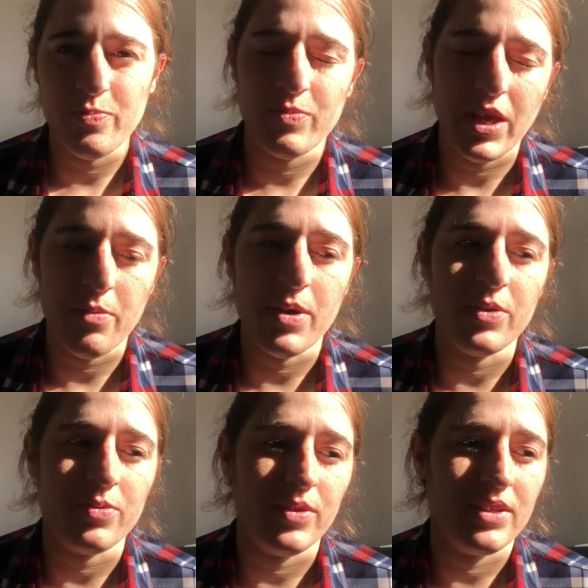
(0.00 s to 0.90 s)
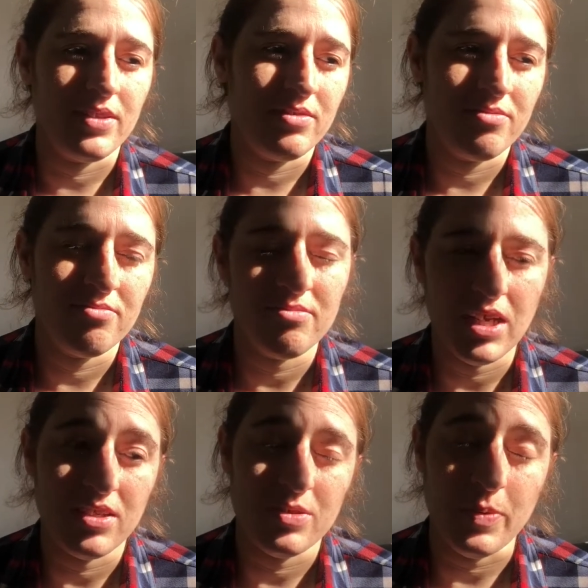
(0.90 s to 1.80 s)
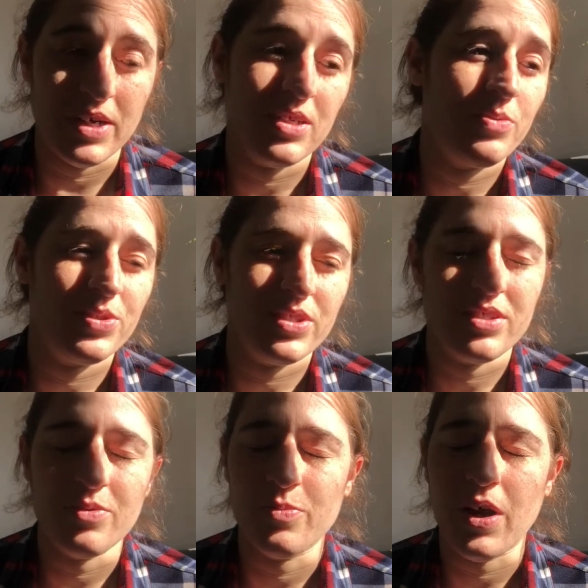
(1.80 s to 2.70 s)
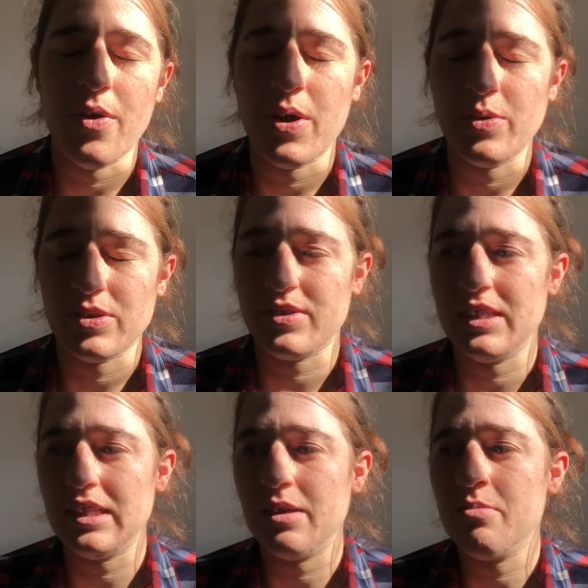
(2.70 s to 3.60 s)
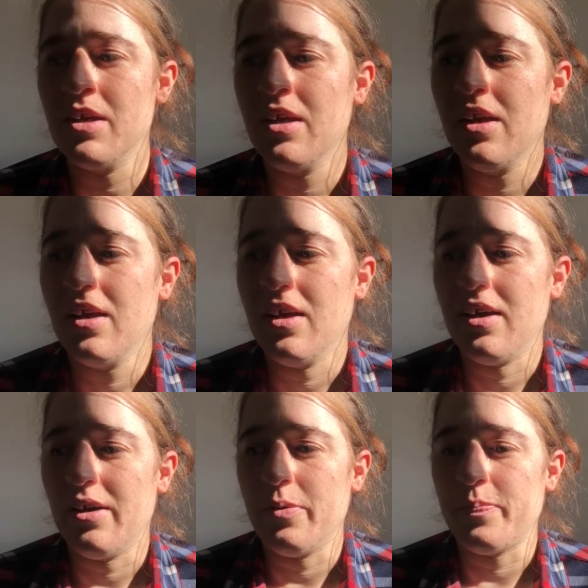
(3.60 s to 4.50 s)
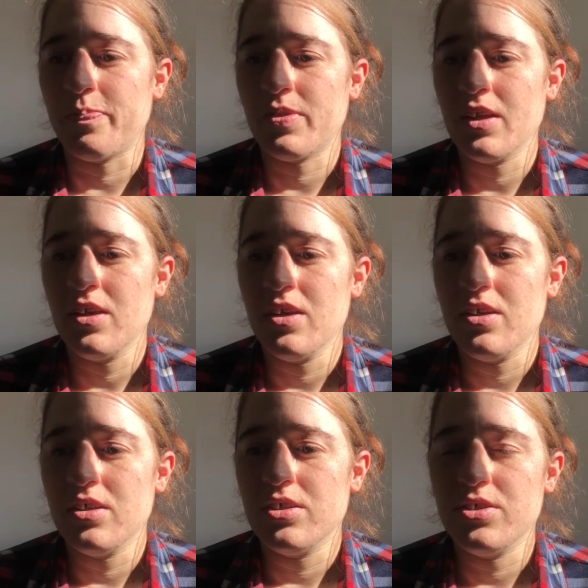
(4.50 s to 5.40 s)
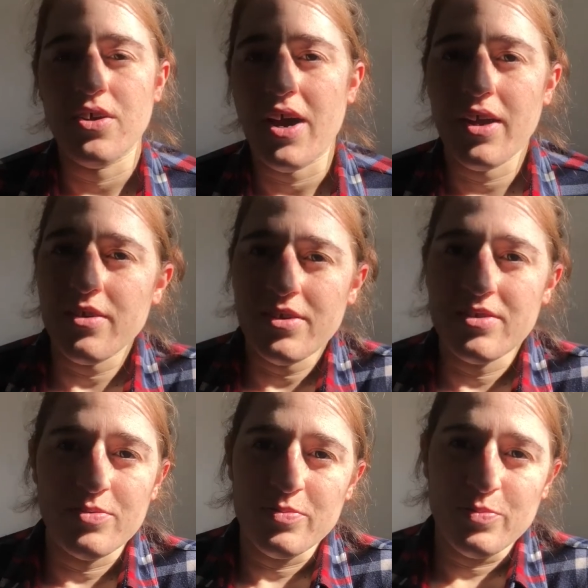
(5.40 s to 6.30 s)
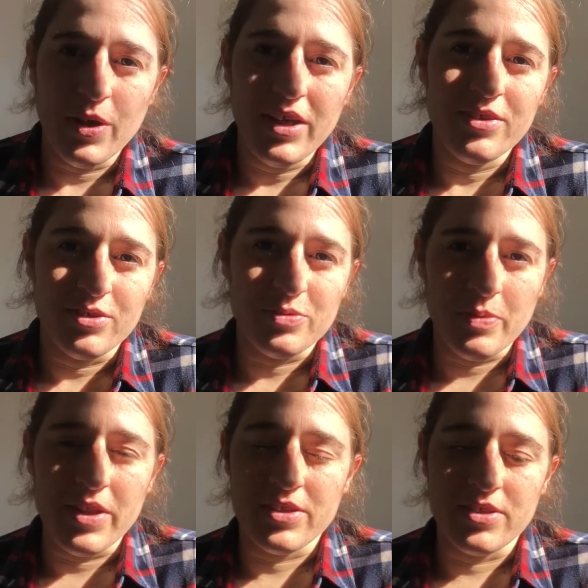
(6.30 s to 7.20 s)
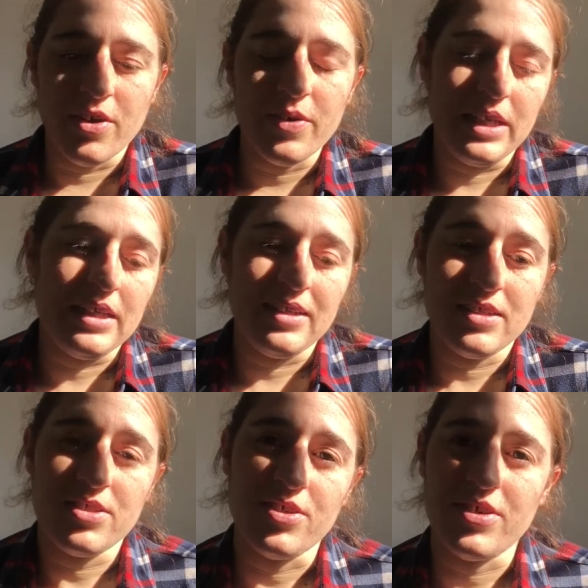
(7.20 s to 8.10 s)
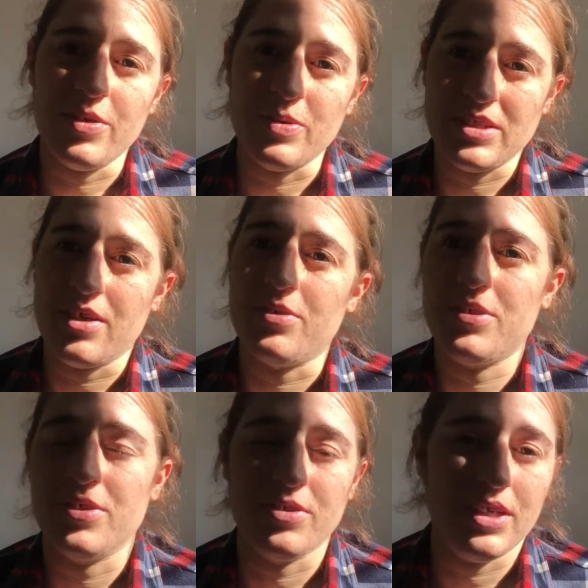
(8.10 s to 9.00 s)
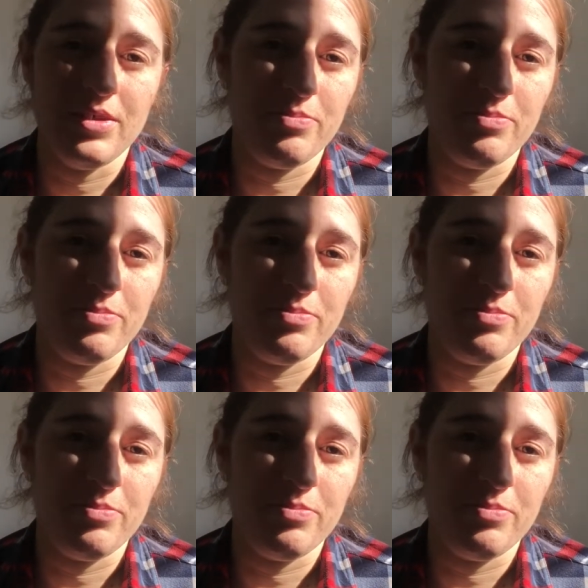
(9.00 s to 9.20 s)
came out in, in Spanish, which is the, how I was reading them. Um, so I couldn't wait those months knowing that the story was out. So I,